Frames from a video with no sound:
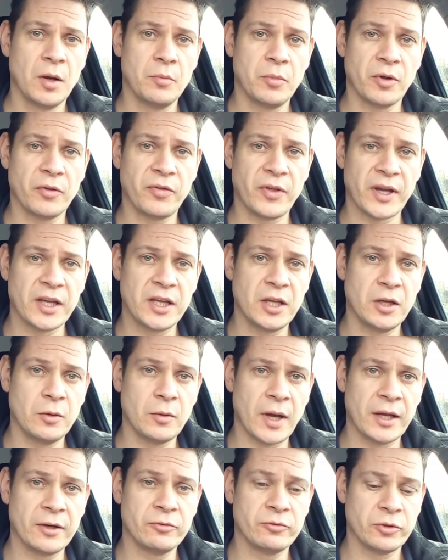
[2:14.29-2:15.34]
But thank you,
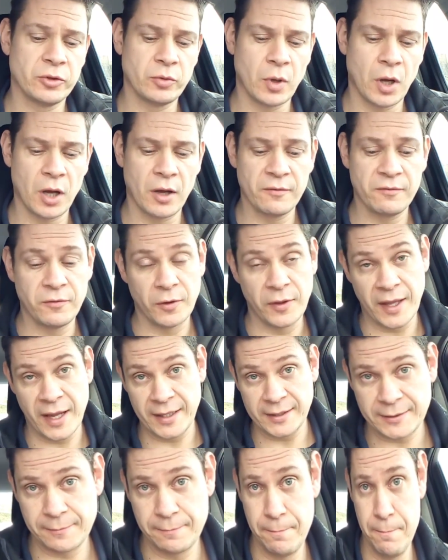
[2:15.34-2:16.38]
Andrew, for that.